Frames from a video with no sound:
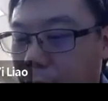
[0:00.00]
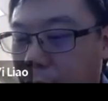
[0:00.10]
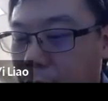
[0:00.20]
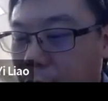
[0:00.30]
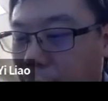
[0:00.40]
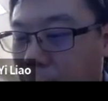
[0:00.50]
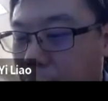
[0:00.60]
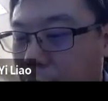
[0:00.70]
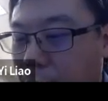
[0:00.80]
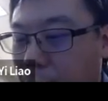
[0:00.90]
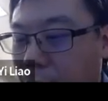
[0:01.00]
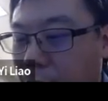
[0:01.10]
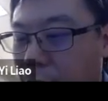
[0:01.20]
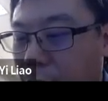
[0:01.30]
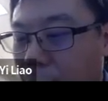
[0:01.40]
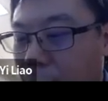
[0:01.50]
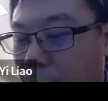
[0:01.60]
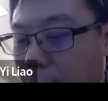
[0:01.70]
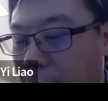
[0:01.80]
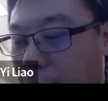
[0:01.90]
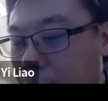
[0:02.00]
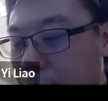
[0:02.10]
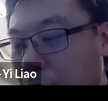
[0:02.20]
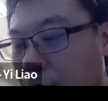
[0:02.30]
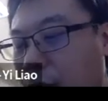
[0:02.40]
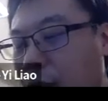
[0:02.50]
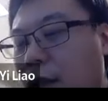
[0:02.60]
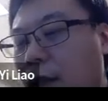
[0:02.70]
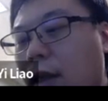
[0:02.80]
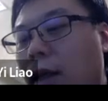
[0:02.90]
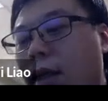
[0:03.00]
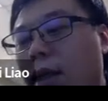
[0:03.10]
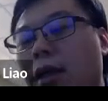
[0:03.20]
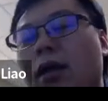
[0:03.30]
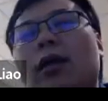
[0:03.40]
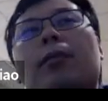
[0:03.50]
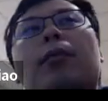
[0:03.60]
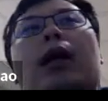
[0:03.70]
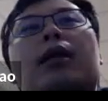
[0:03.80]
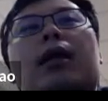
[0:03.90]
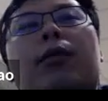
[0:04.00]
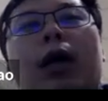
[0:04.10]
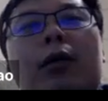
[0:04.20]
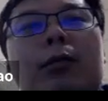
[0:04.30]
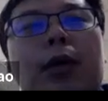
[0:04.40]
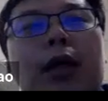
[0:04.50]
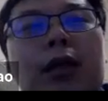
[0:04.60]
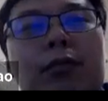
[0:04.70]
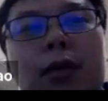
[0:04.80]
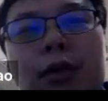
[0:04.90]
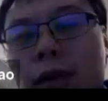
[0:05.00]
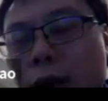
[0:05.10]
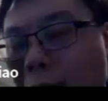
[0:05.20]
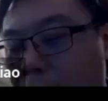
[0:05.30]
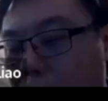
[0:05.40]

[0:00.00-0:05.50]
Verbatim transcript: this homotopy fiber products. And here by derived manifolds, I